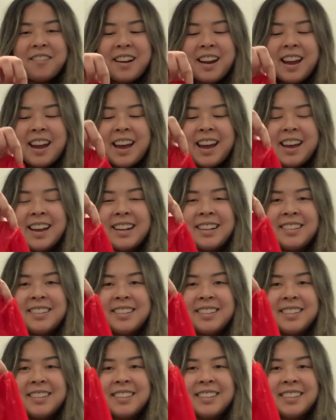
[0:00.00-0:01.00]

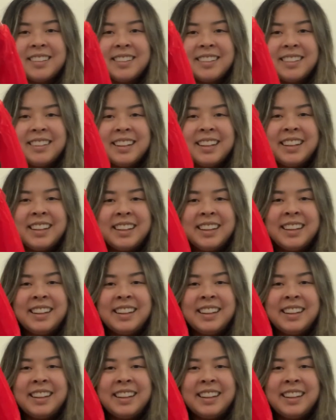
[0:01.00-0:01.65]
red?